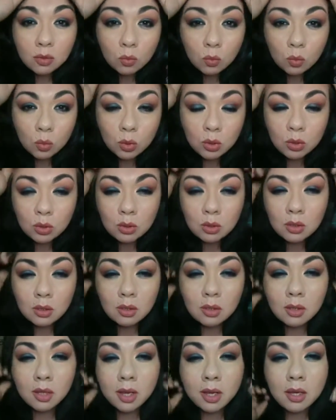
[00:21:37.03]
will
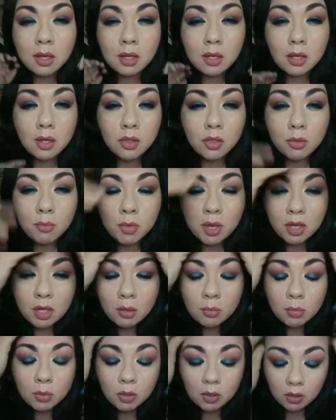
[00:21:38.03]
like the
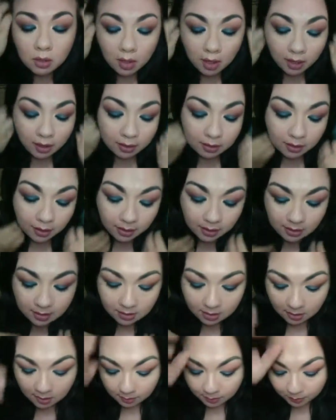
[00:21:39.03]
makeup look. I liked
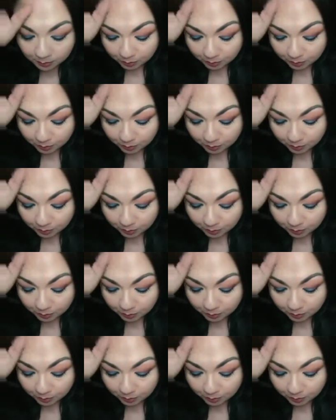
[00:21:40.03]
it.